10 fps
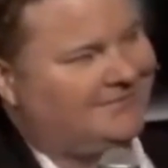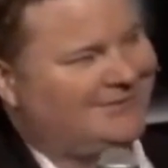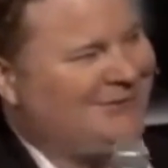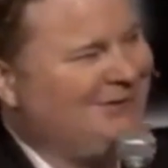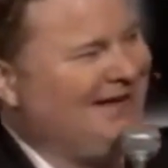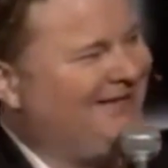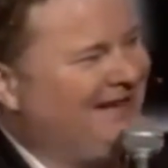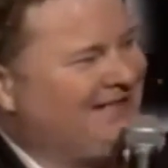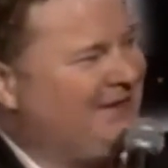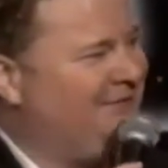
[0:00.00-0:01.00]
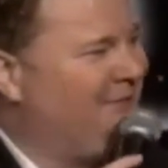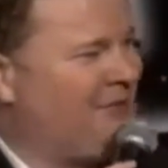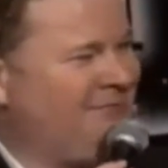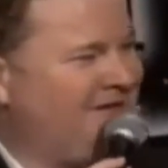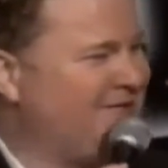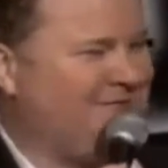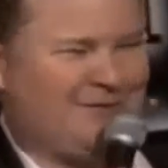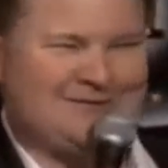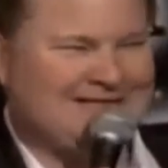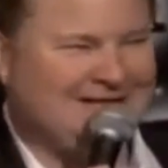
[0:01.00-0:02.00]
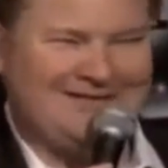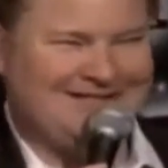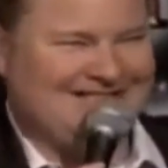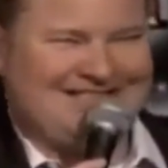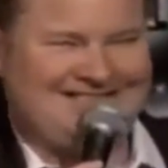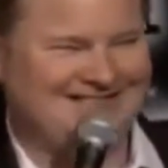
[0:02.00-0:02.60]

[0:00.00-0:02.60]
So what do we have, guys? About 4 minutes of phone time in us?